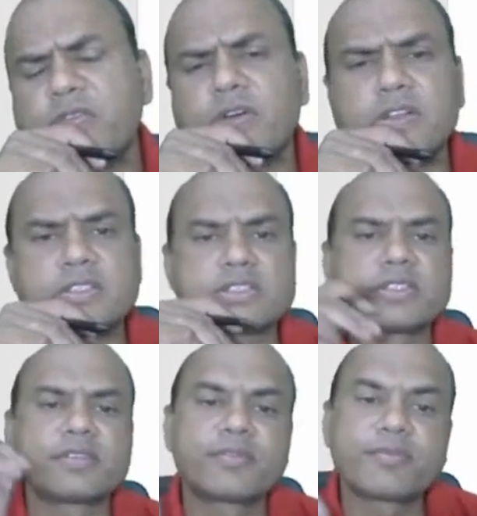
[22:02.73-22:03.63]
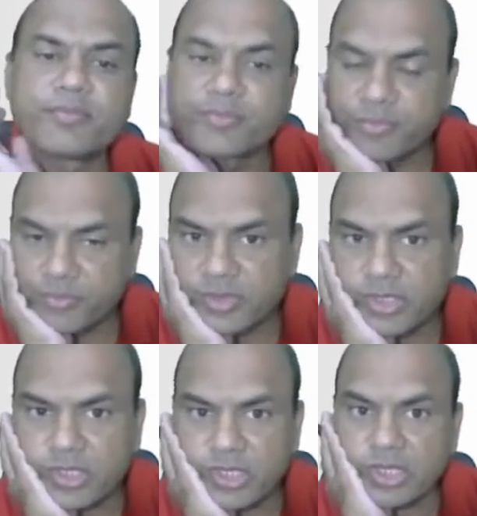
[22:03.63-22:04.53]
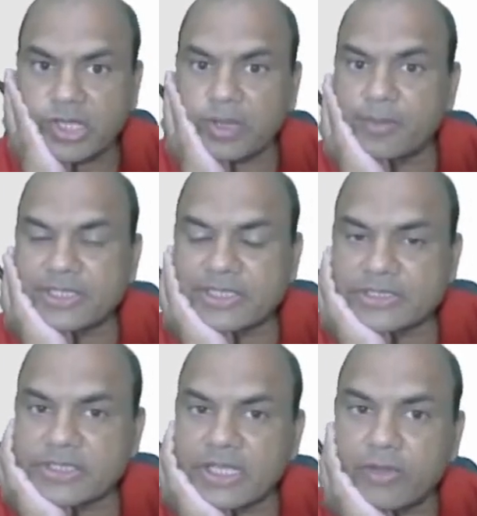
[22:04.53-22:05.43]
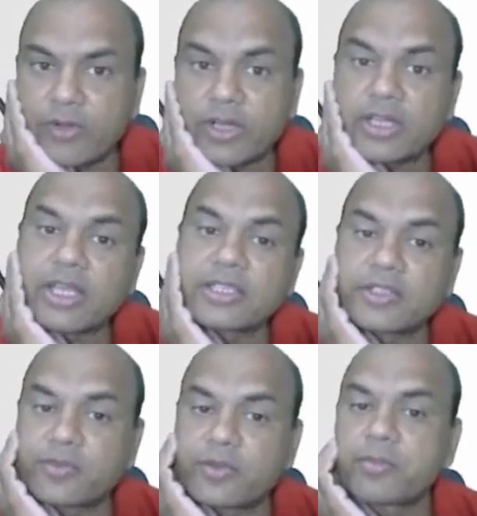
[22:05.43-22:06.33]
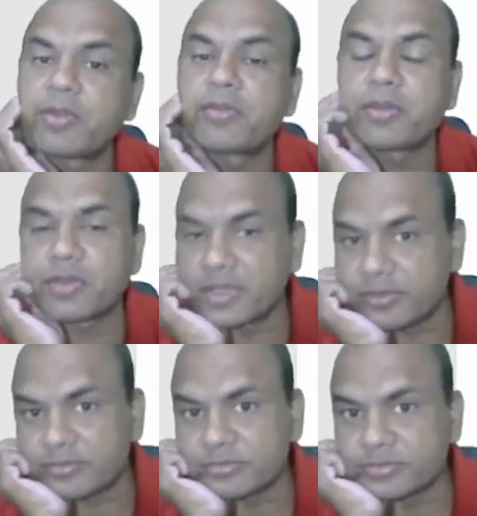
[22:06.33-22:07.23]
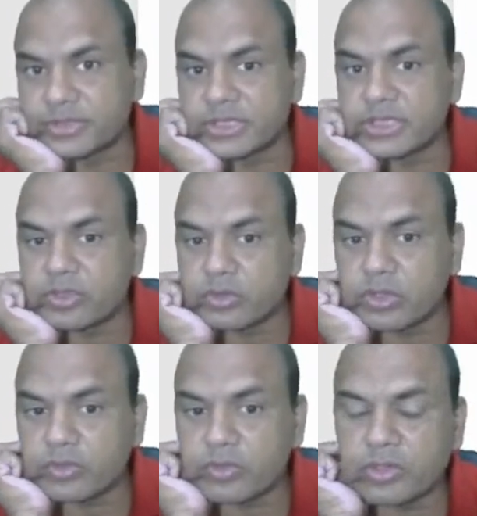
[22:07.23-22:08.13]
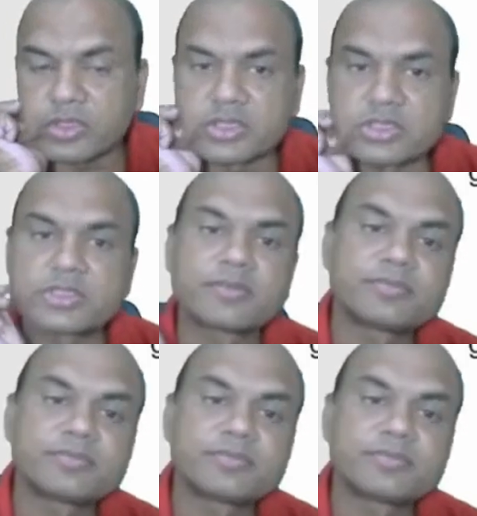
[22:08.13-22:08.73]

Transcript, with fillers: false? In the comment section, I want the answer from everyone. Is it true or false?